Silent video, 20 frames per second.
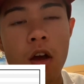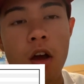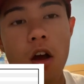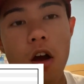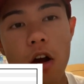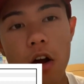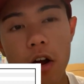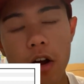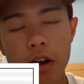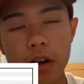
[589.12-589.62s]

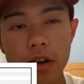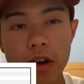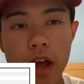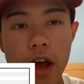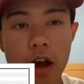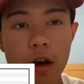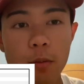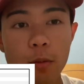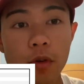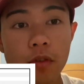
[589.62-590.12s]
All right,
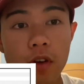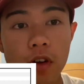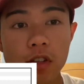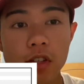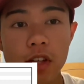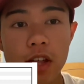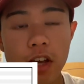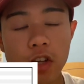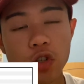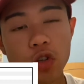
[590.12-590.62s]
now moving on
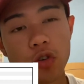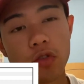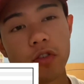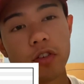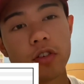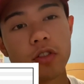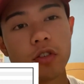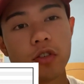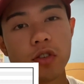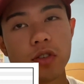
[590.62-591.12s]
to the
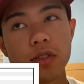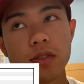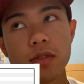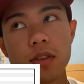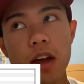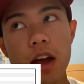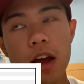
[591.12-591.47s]
extracurriculars.